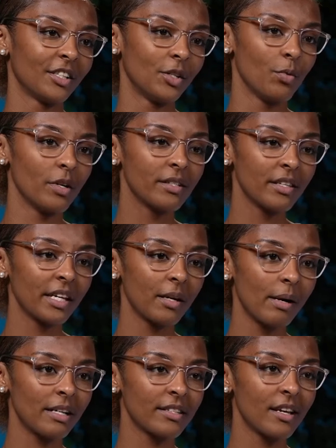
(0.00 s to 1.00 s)
she was thinking
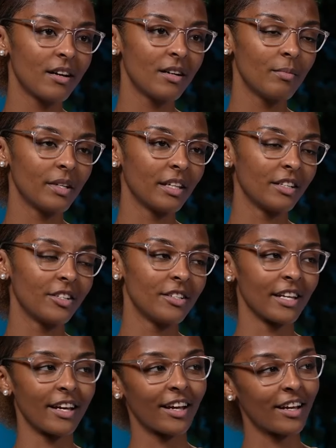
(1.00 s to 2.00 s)
about selling, but then she's
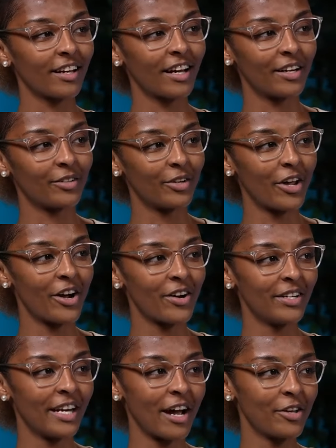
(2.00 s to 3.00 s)
like, I don't know.
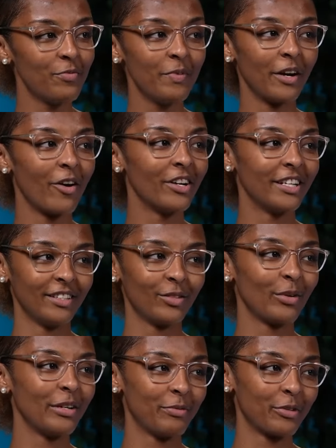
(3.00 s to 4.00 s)
And now you've been on it
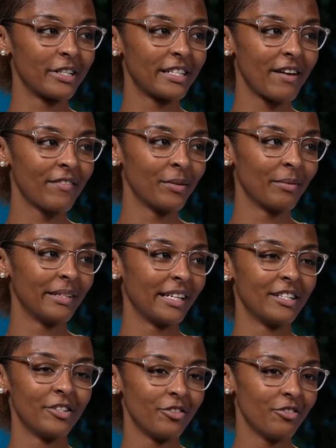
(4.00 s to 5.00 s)
24/7
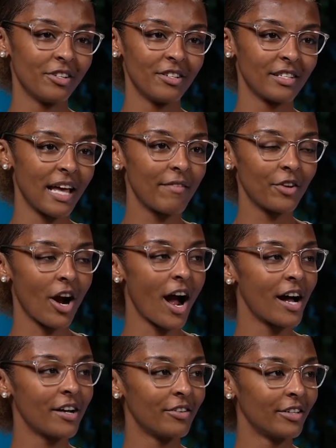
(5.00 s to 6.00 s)
because you just have your
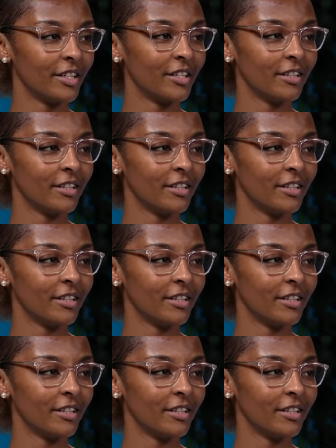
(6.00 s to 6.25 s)
eye on it.